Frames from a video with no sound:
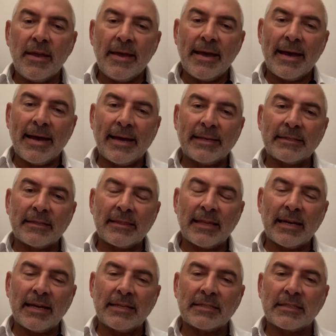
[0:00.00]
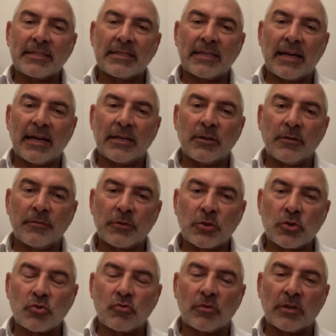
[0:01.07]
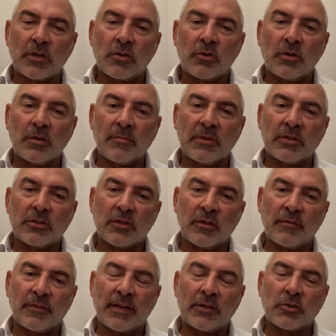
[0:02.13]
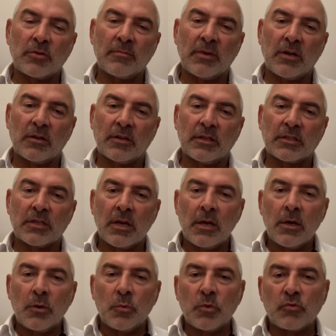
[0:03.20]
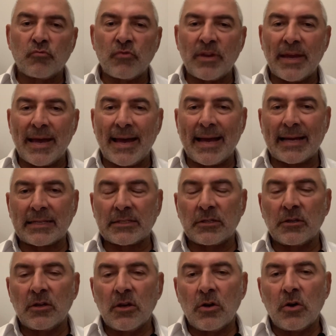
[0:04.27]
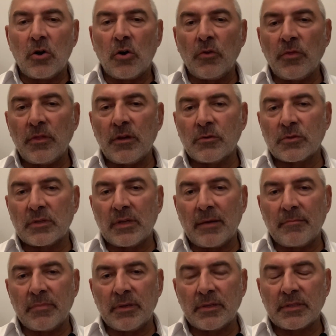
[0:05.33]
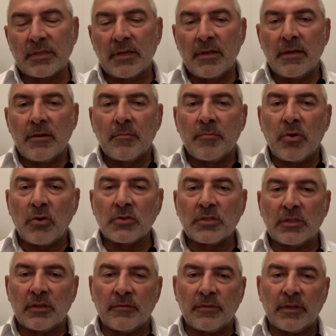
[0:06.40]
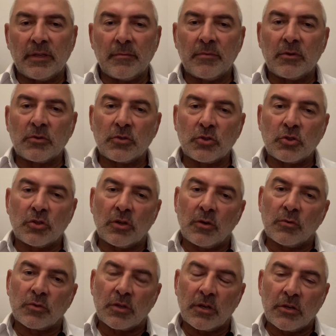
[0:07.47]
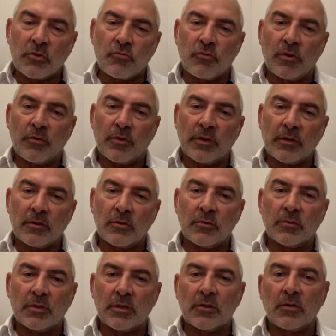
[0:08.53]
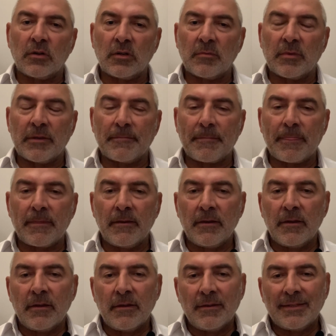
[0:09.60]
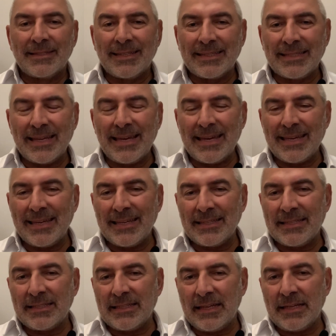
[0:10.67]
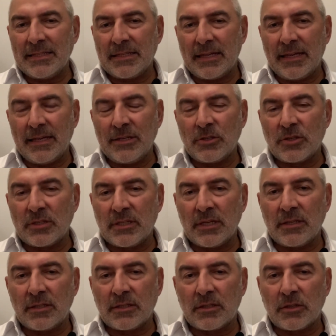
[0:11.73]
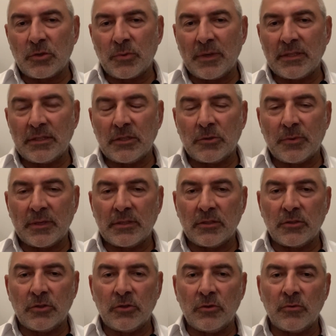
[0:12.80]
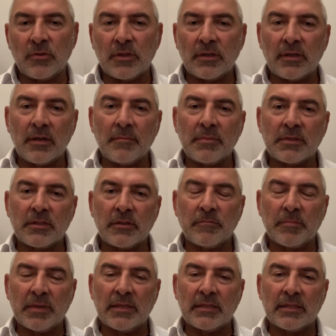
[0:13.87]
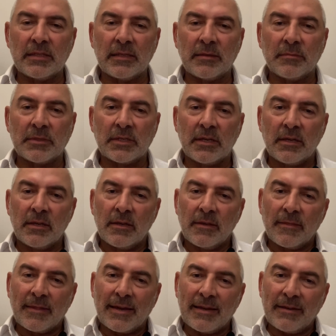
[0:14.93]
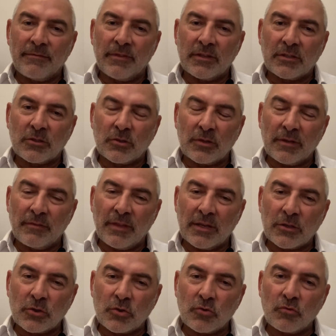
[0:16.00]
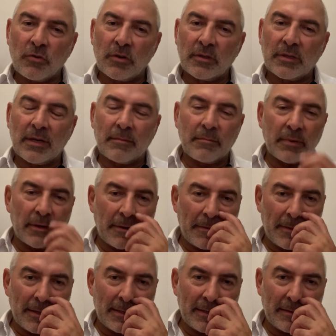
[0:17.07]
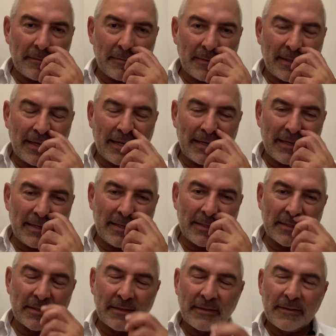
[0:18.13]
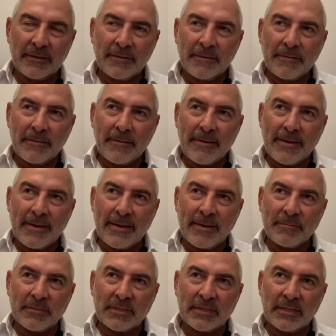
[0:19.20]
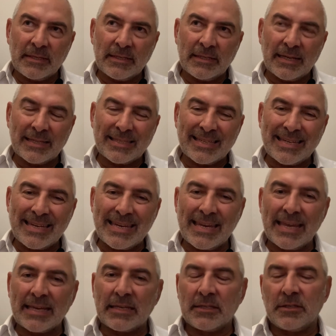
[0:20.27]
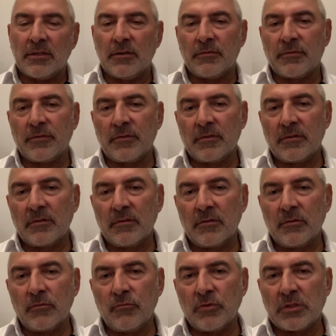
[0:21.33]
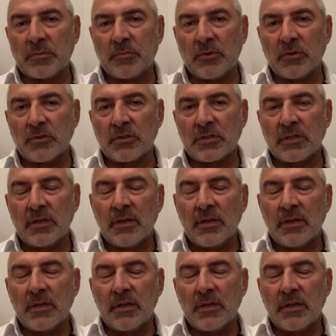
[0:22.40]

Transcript: And that is a sign of a strong economy. So the financial markets would react on those numbers positively because it shows a growing good economy. Today, in today's age, since 2022, the numbers been deemed that if this if they're a strong number, then that is um, seen as a negative response